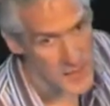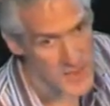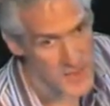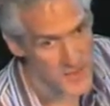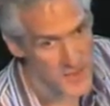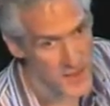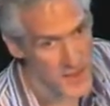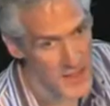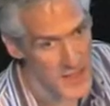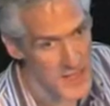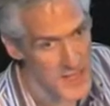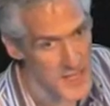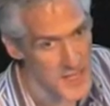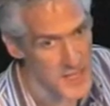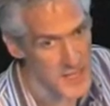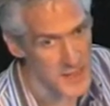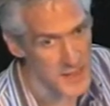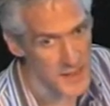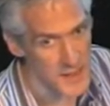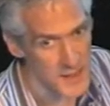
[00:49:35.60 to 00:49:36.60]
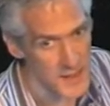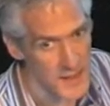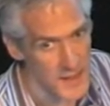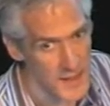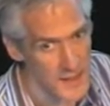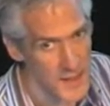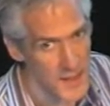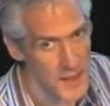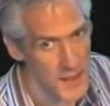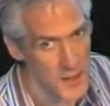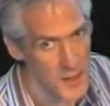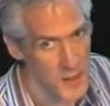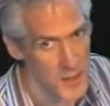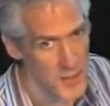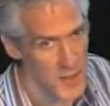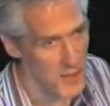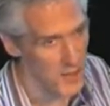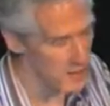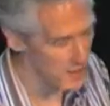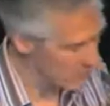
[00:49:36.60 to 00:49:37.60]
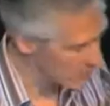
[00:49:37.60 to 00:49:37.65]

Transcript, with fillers: It's very easy in, in you